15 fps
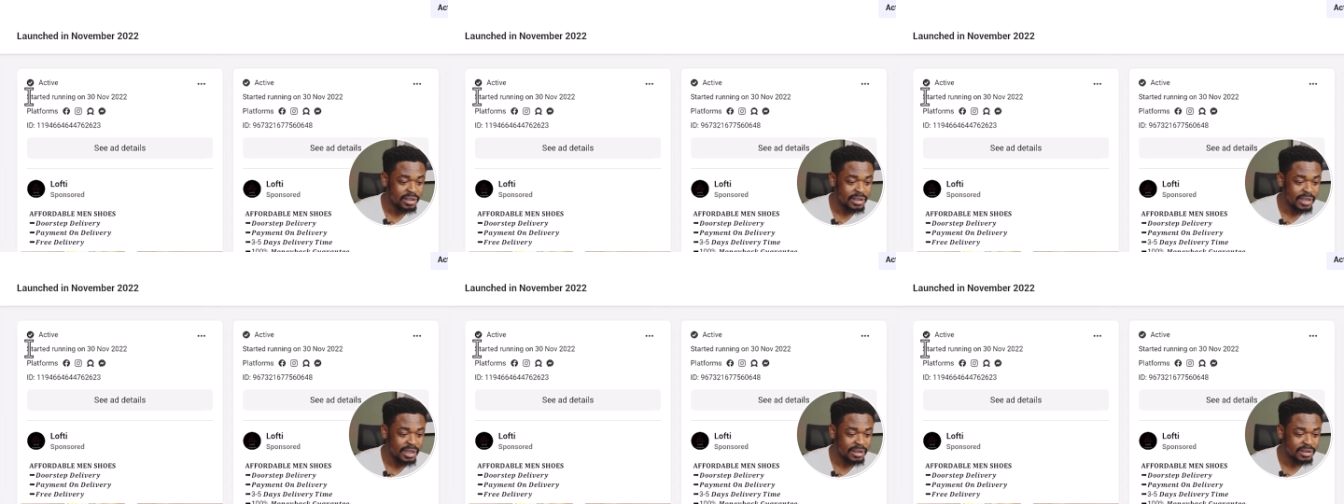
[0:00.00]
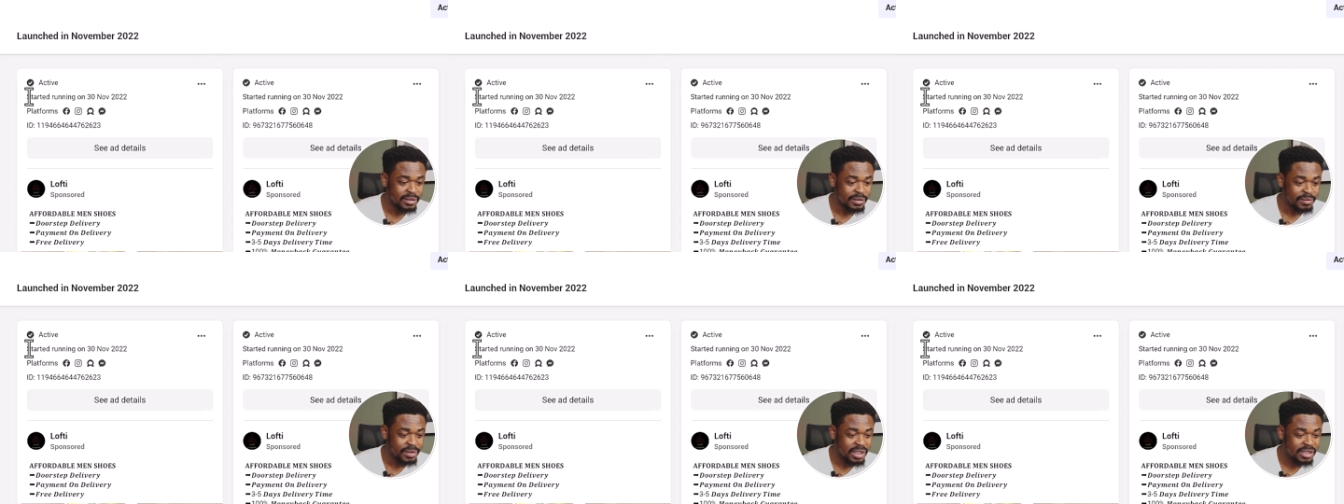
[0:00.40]

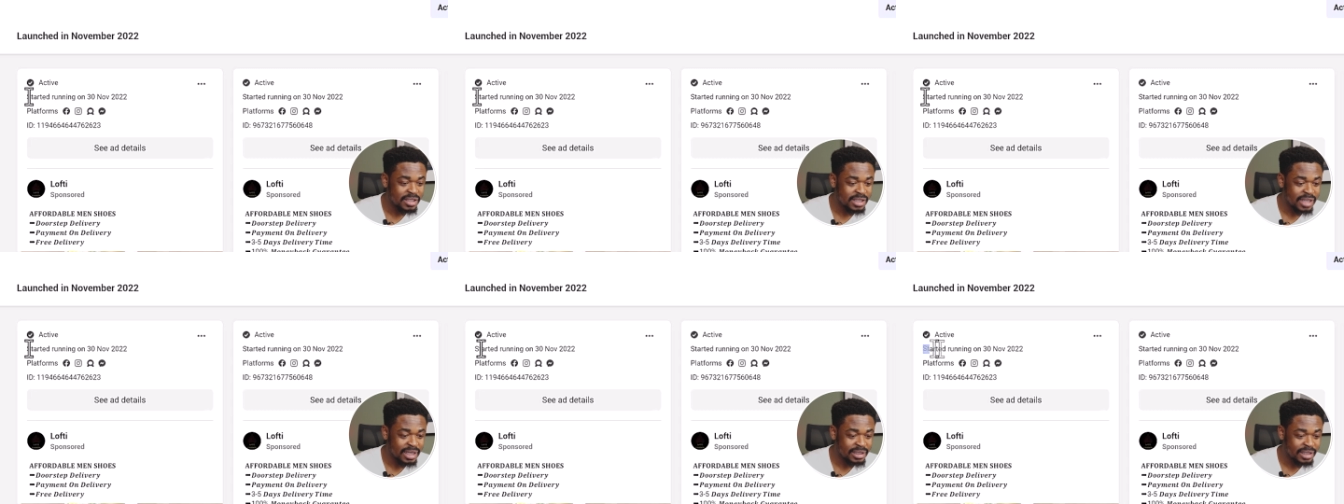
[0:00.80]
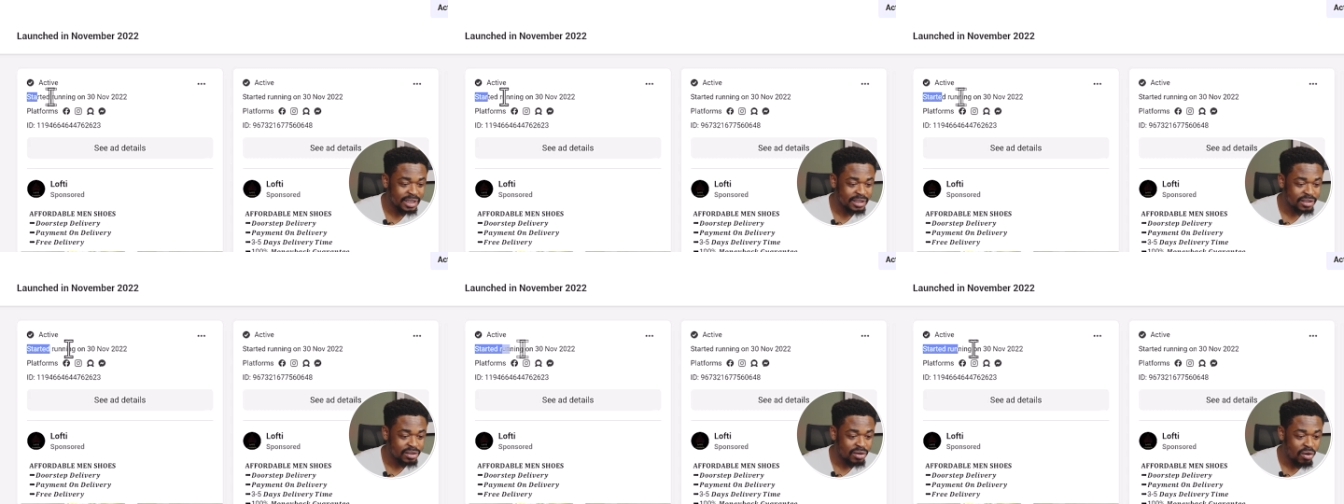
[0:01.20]
that it
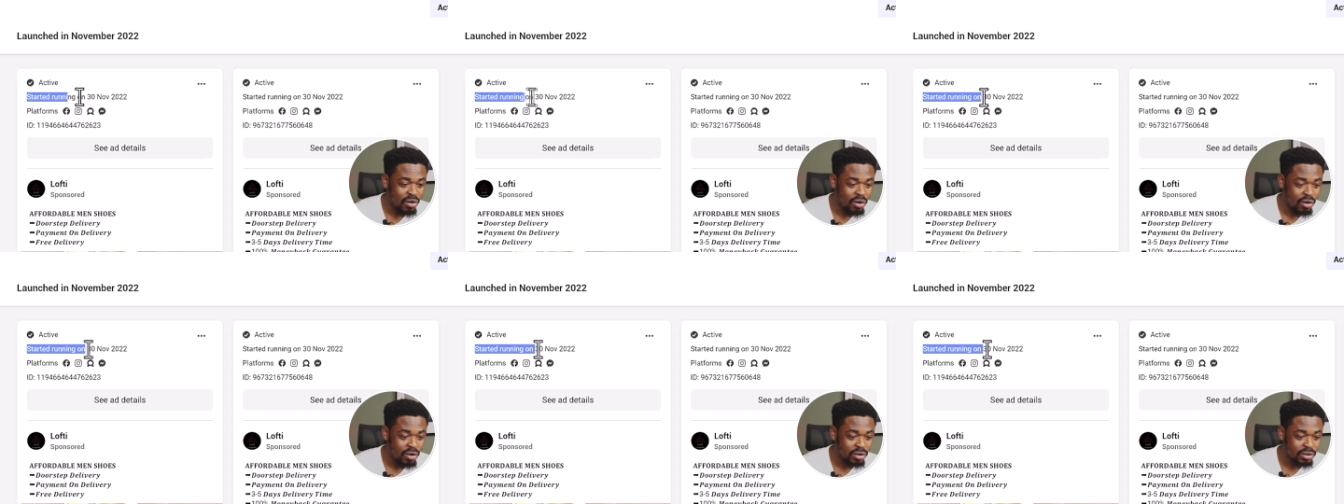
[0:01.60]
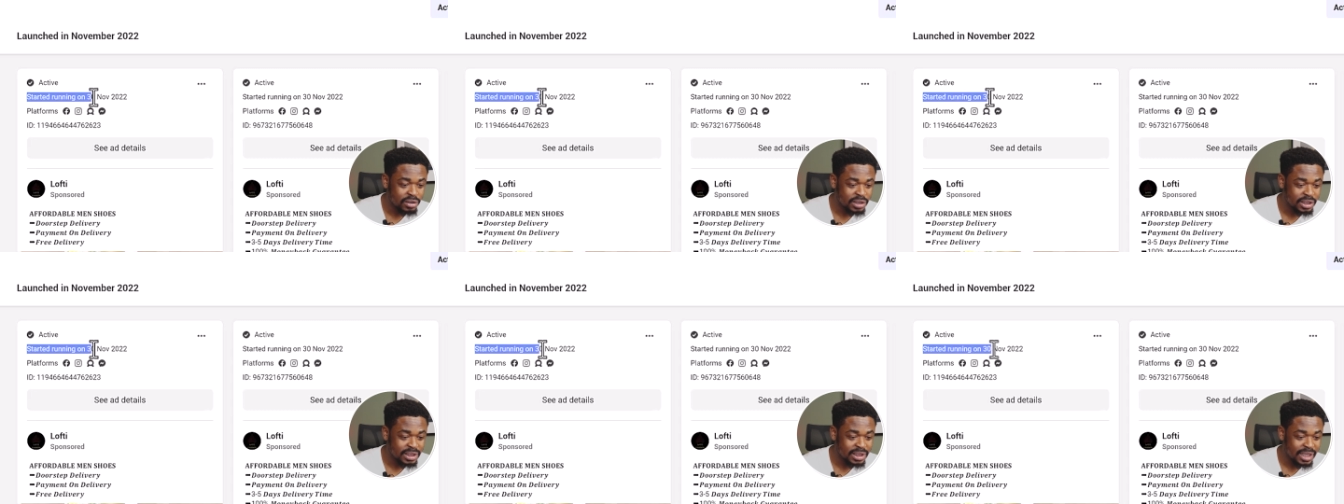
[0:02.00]
started
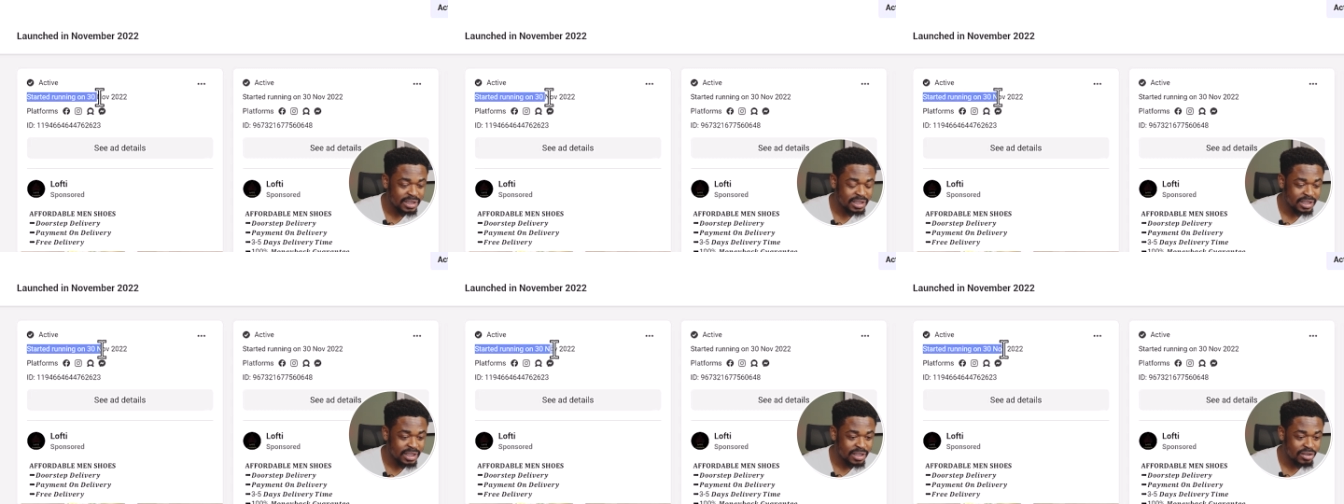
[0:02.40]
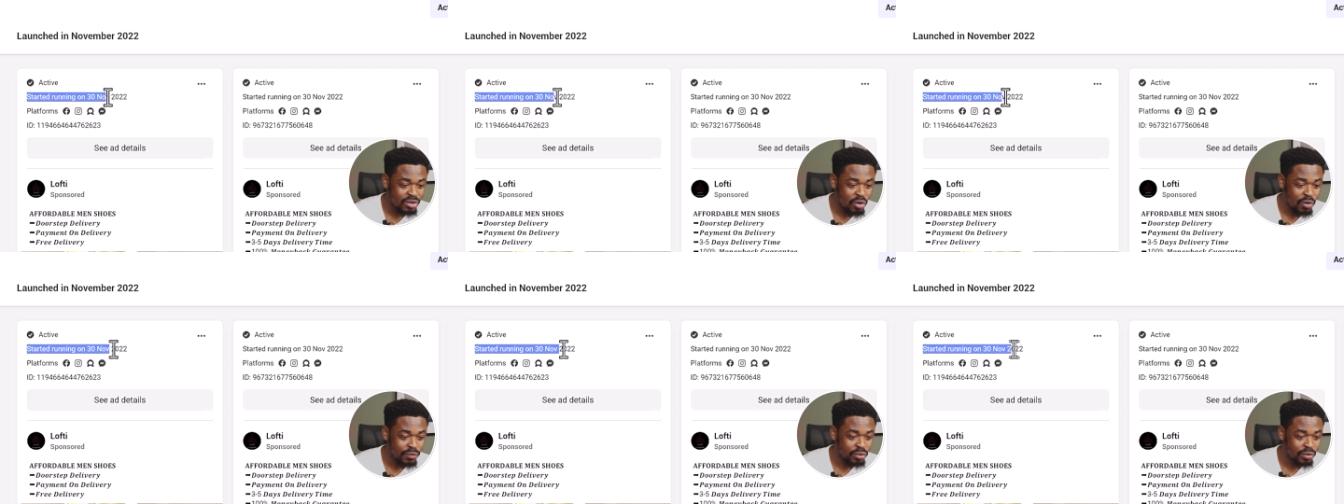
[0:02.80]
on the 30th
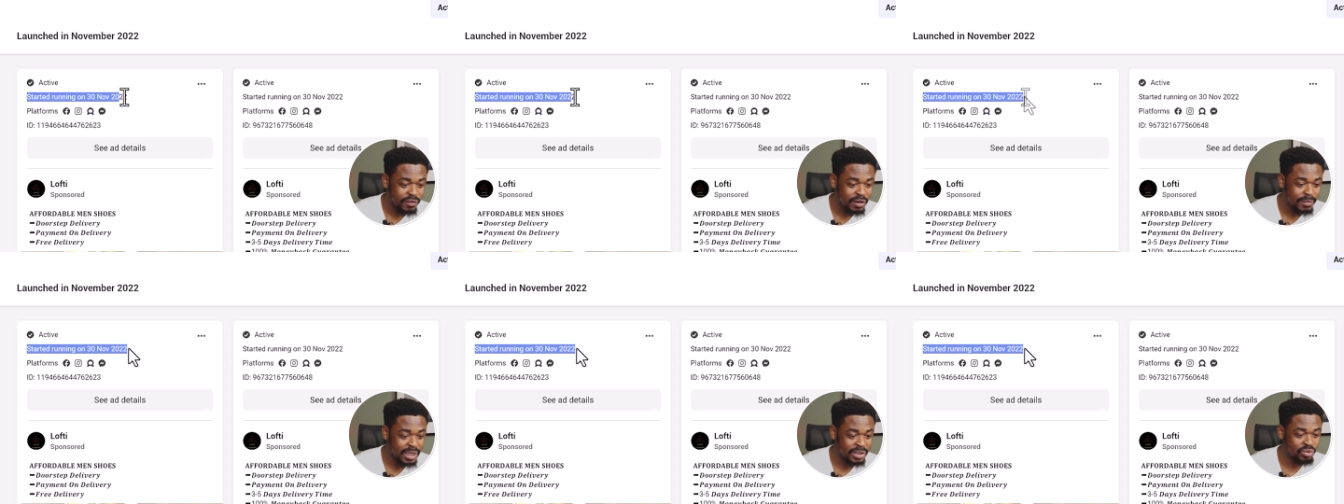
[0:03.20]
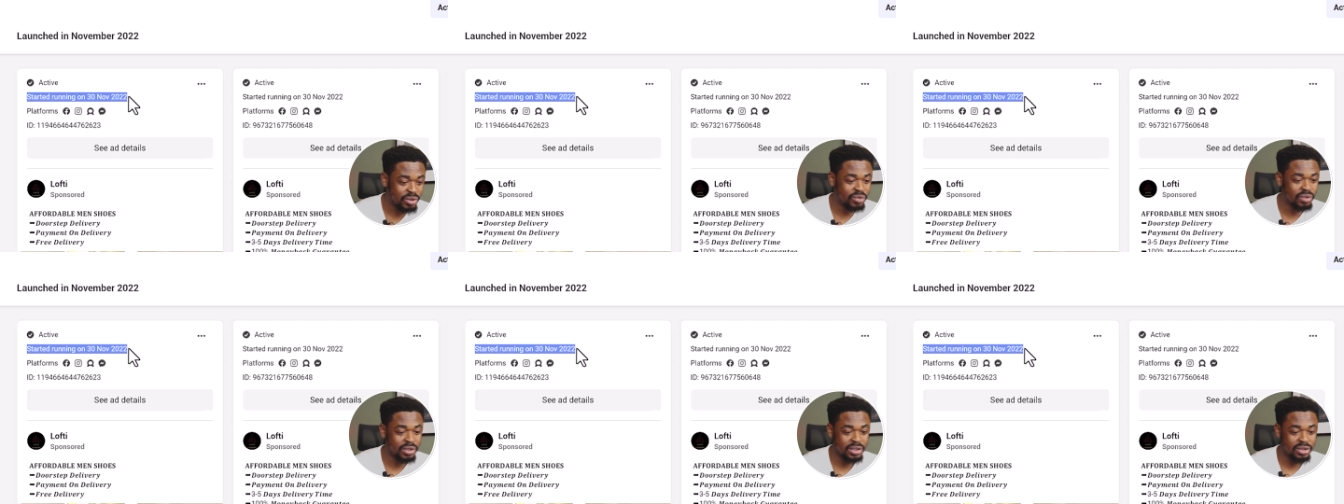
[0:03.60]
of November
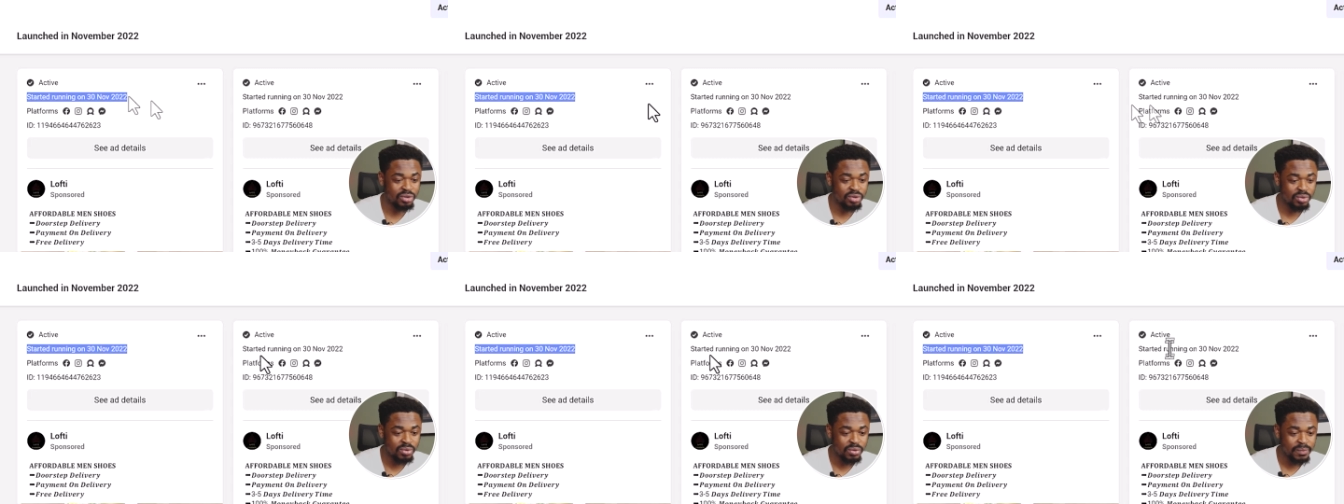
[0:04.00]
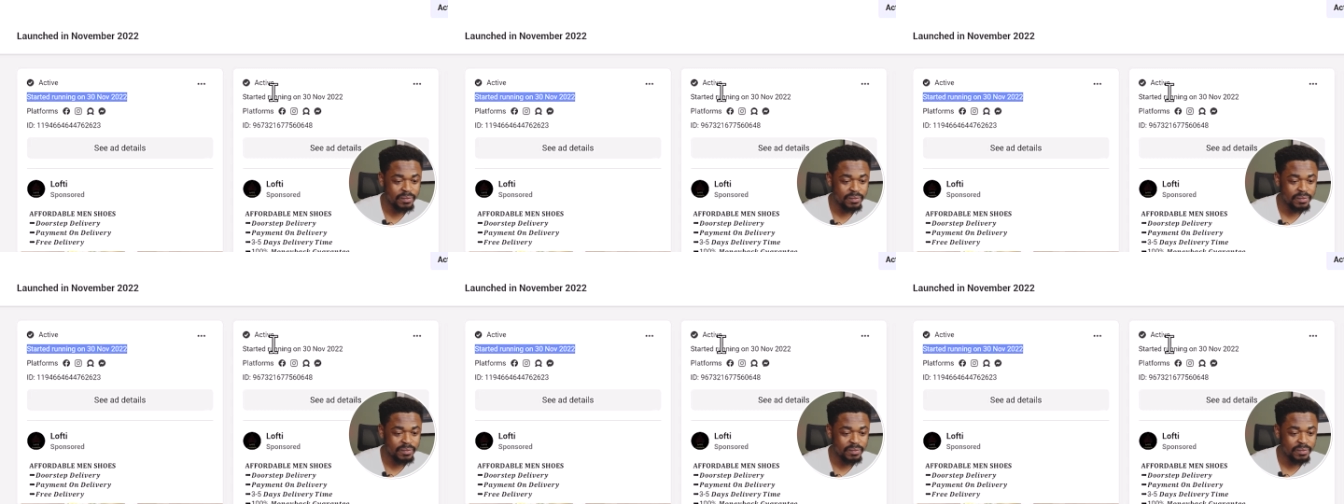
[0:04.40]
2022.